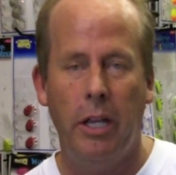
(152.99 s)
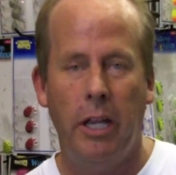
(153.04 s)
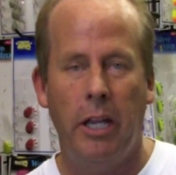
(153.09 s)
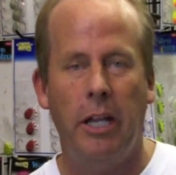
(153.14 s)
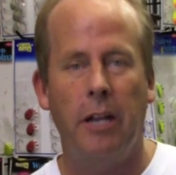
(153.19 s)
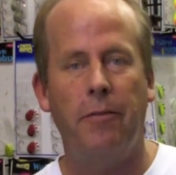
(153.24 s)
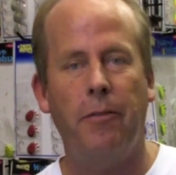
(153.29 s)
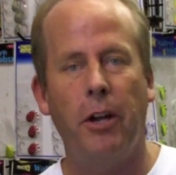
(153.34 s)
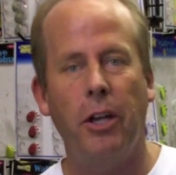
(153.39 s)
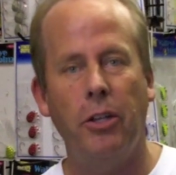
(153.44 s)
And
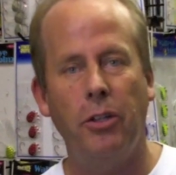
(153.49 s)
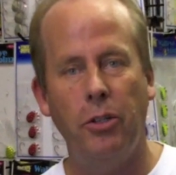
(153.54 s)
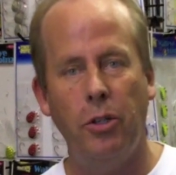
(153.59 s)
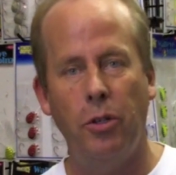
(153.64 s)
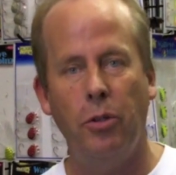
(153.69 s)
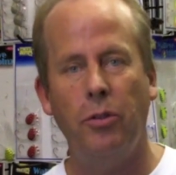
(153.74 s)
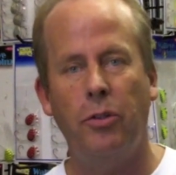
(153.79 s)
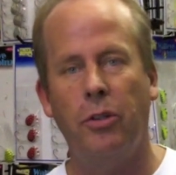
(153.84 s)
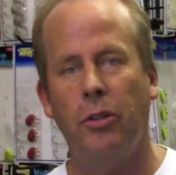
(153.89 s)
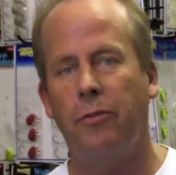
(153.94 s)
if I
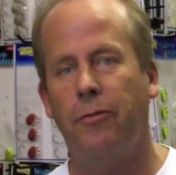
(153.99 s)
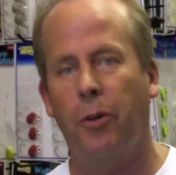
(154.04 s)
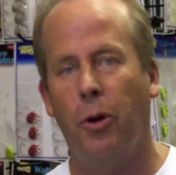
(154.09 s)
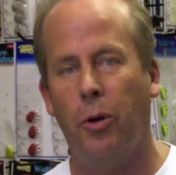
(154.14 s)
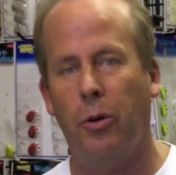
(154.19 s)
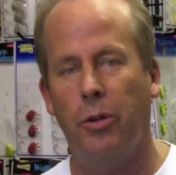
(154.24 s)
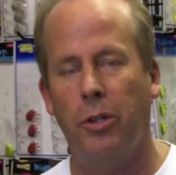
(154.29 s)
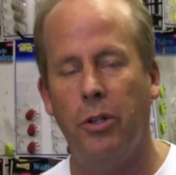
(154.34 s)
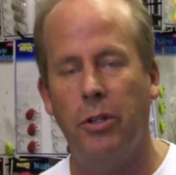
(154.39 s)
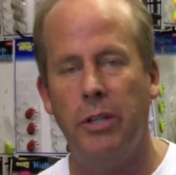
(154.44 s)
use your
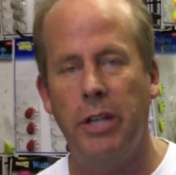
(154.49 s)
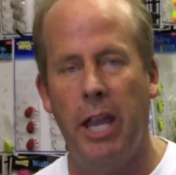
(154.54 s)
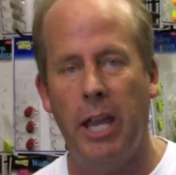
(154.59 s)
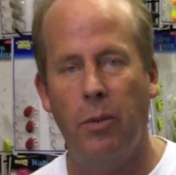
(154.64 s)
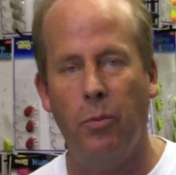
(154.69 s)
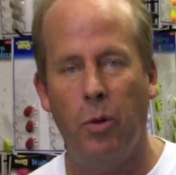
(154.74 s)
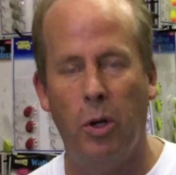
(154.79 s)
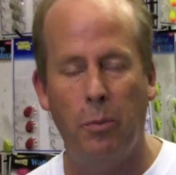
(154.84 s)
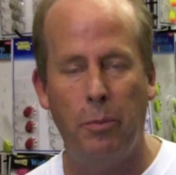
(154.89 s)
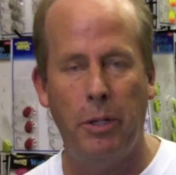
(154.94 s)
photo, your
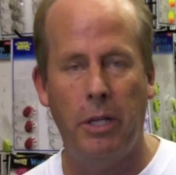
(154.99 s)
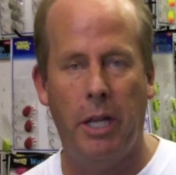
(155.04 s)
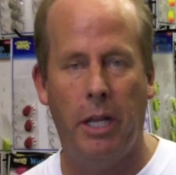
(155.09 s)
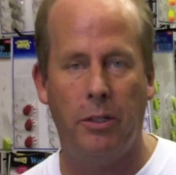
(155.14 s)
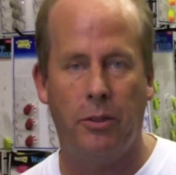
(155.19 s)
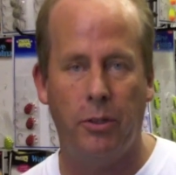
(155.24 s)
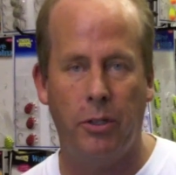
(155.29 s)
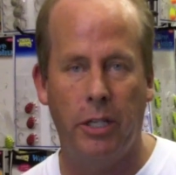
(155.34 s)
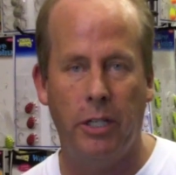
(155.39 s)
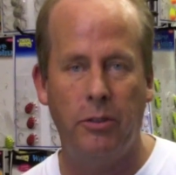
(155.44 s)
name will be entered